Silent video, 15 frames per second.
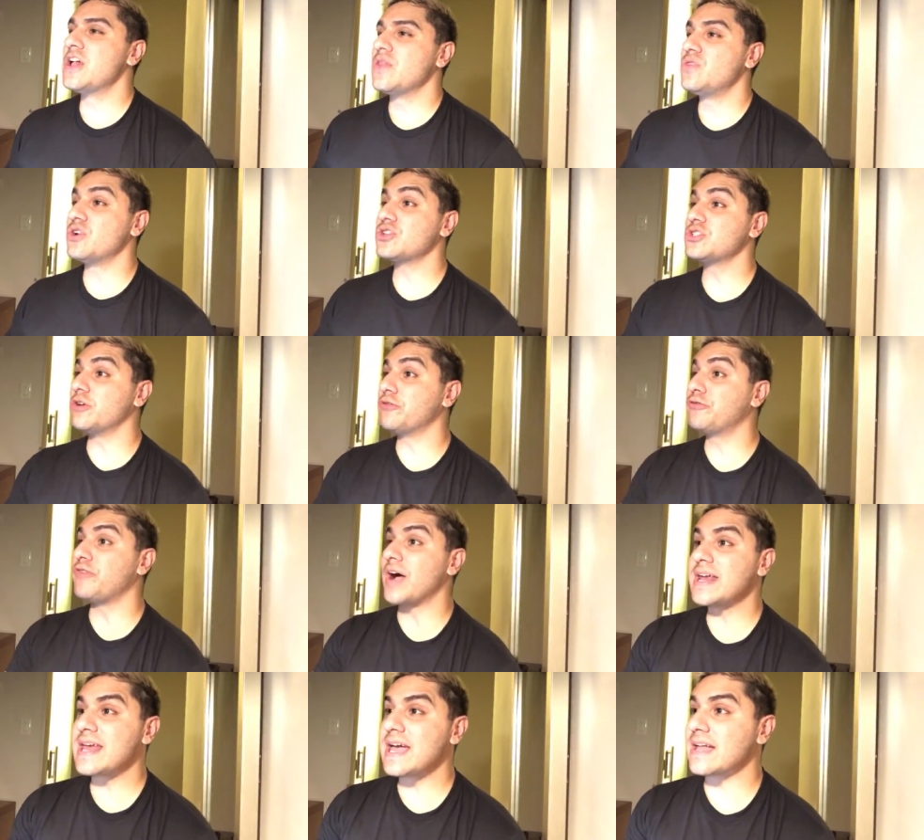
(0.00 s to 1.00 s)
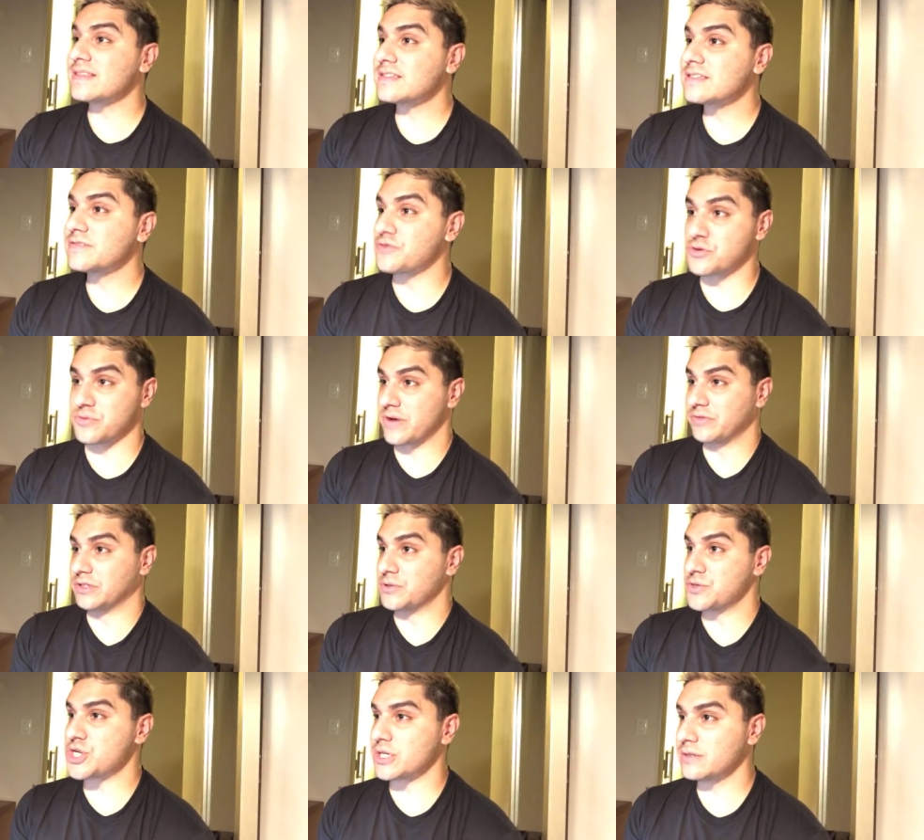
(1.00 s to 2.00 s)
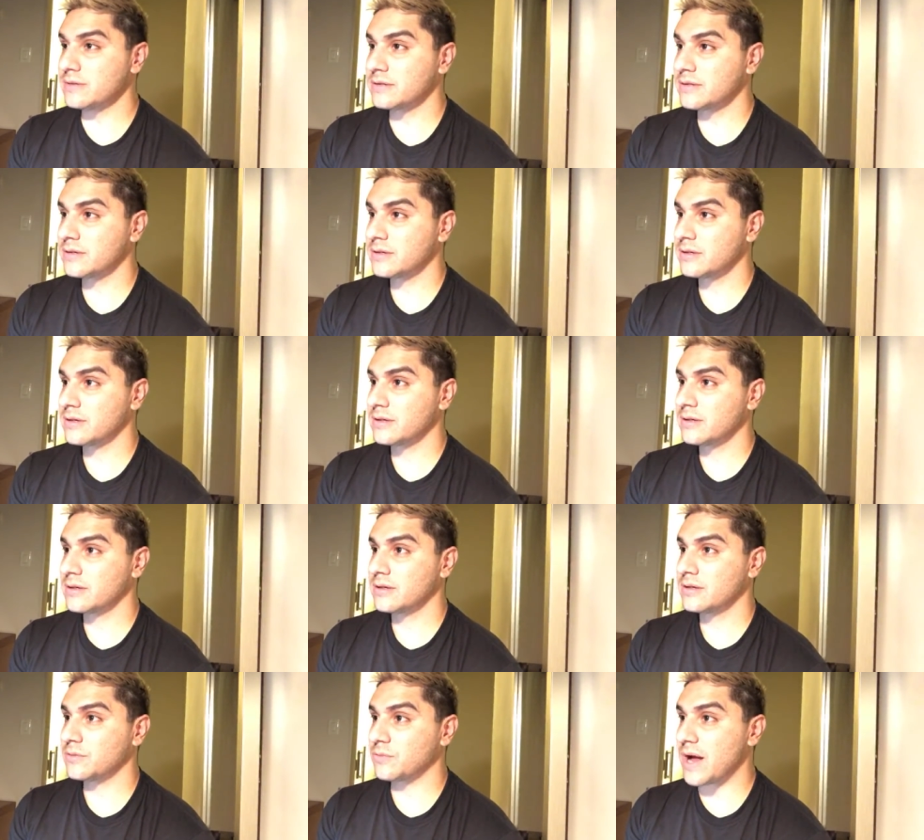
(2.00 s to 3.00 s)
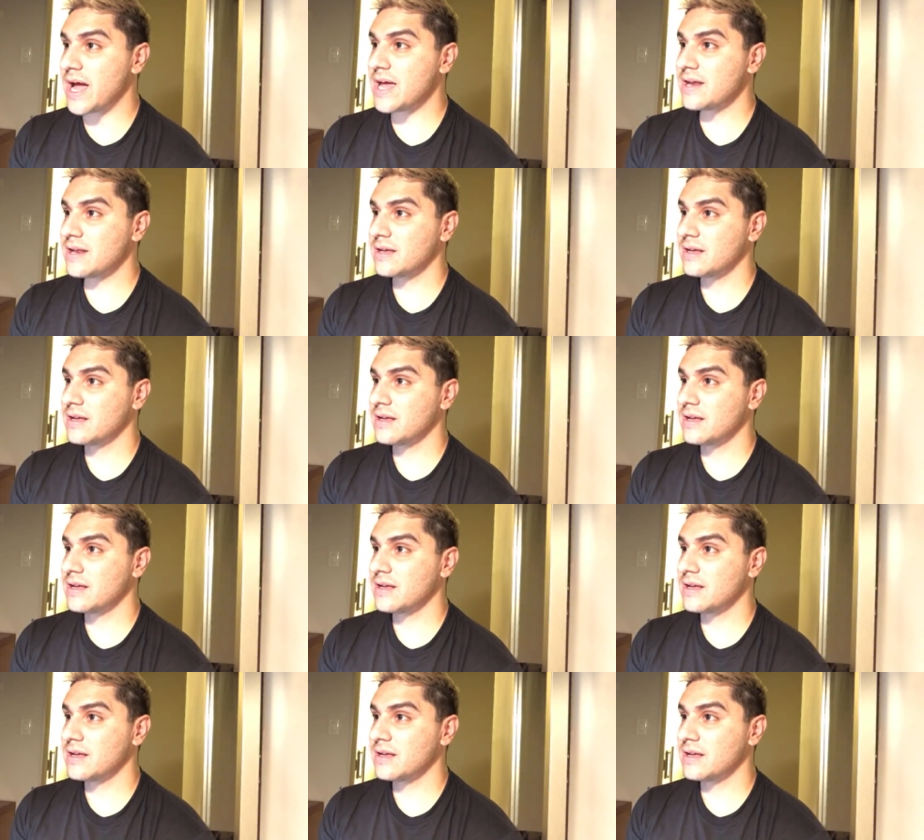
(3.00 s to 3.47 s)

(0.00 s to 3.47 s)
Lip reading: there's no finance for the revolution, right?